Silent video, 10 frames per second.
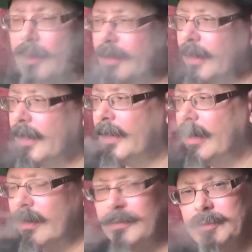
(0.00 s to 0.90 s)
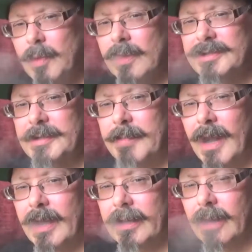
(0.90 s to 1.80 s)
there now, as well as the
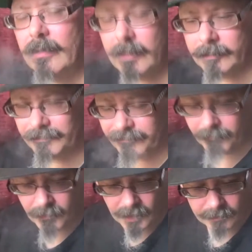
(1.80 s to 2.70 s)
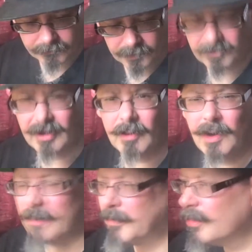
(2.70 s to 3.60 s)
blackcurrant. I don't know where
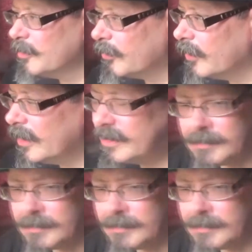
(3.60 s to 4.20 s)
the blueberry is.